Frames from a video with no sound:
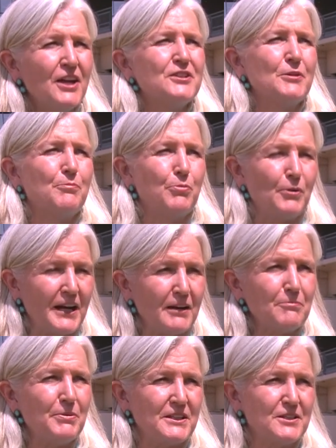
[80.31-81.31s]
to
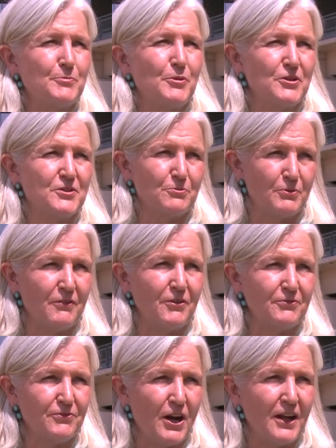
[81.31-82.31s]
bring Pittsburgh's
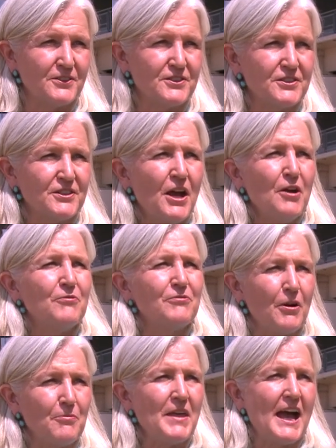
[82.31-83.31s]
riverfronts
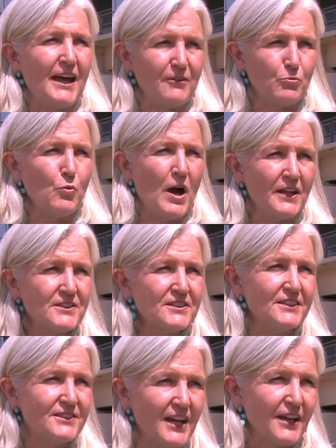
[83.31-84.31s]
from that once
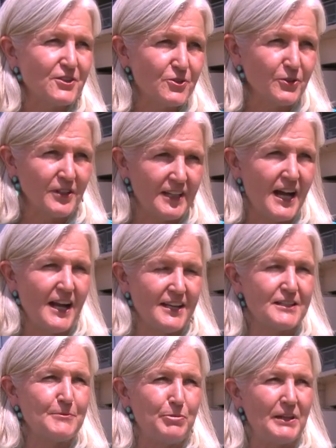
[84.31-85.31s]

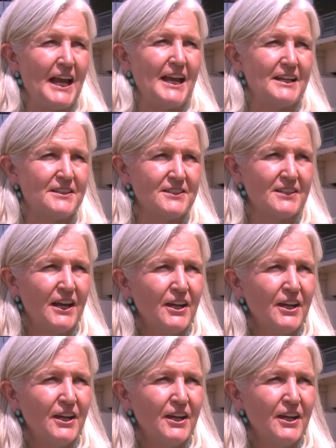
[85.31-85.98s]
industrialized place